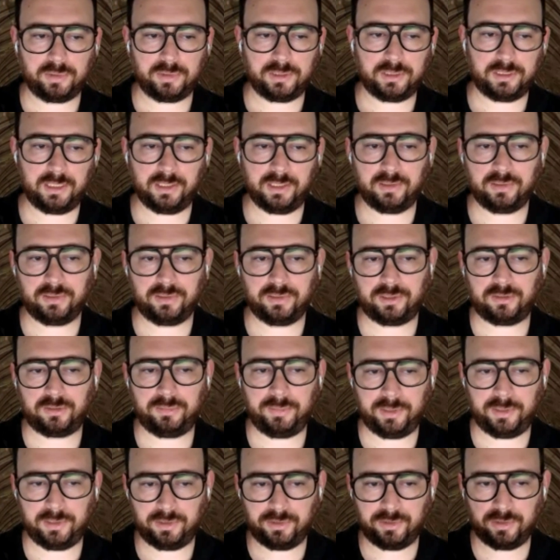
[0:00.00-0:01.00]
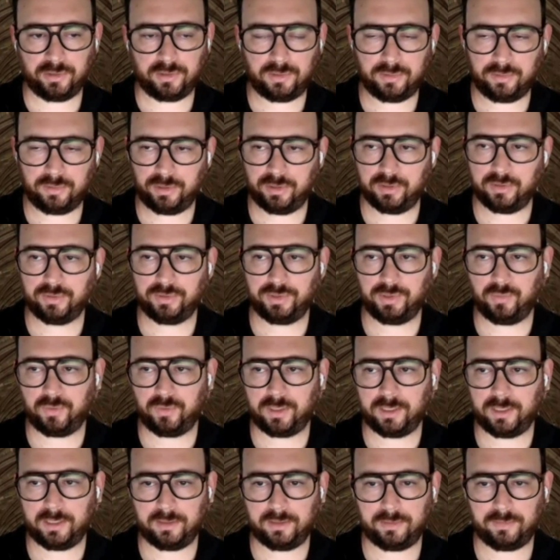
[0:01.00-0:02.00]
Single just means you're including only
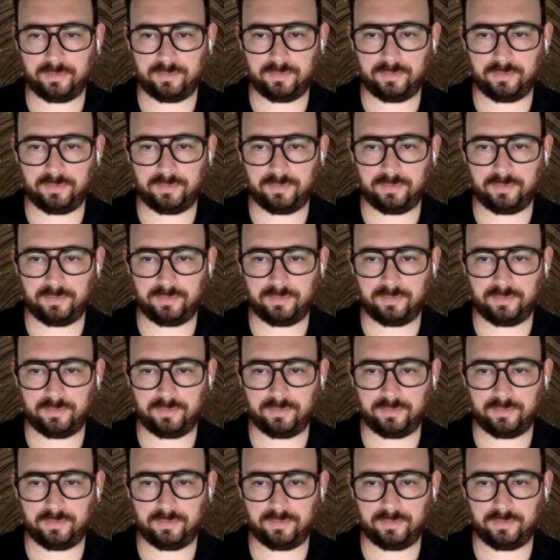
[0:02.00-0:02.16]
one